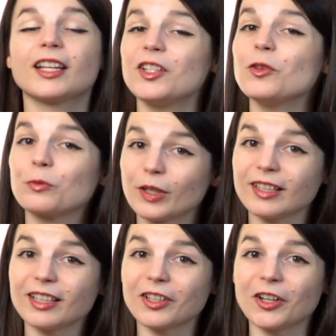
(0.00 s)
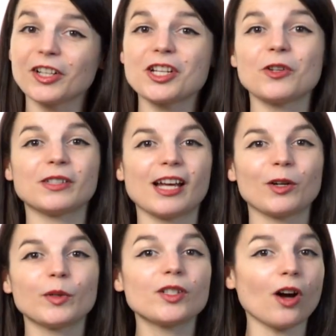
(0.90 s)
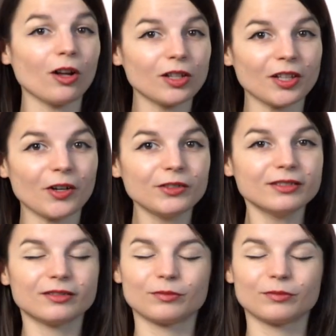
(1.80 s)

Can you really learn a new language all alone?